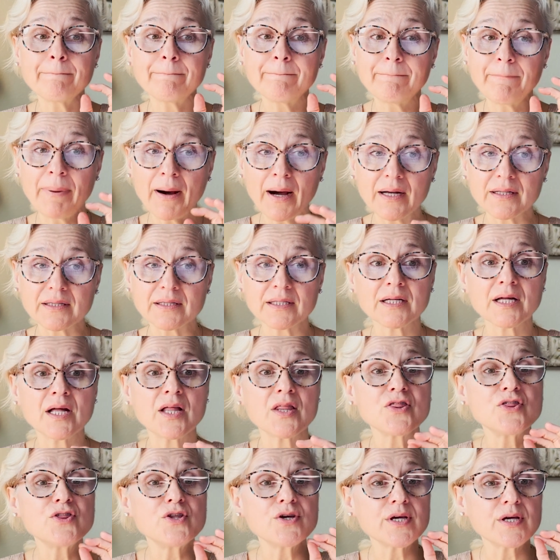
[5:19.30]
But
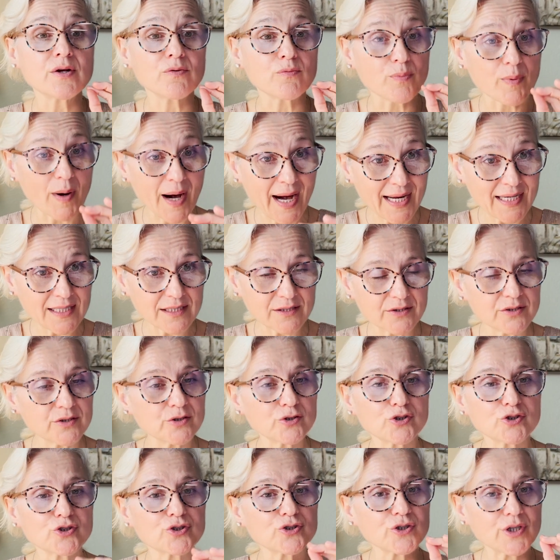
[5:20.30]
the right
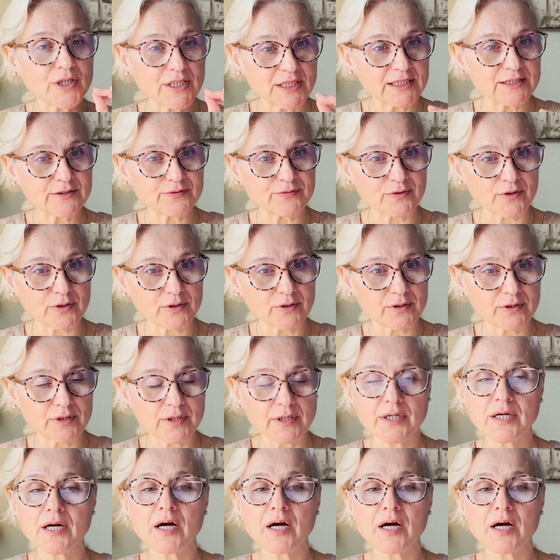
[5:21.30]
transferred